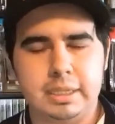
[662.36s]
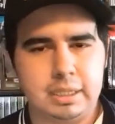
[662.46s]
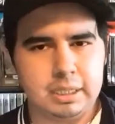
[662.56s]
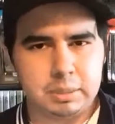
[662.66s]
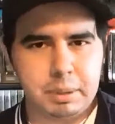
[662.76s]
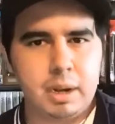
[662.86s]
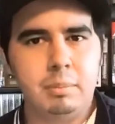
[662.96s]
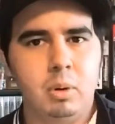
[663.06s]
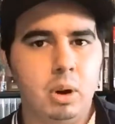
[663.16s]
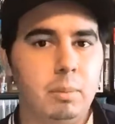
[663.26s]
they
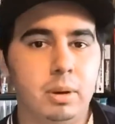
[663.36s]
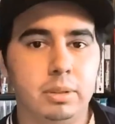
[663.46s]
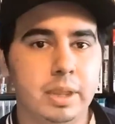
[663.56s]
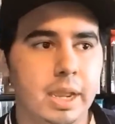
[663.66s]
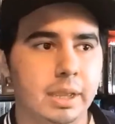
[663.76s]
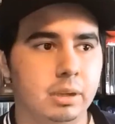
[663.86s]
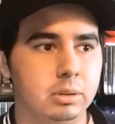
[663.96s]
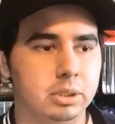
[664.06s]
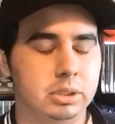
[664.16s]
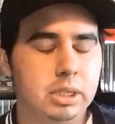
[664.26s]
expanded more upon that. You
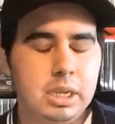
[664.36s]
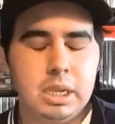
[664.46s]
know, just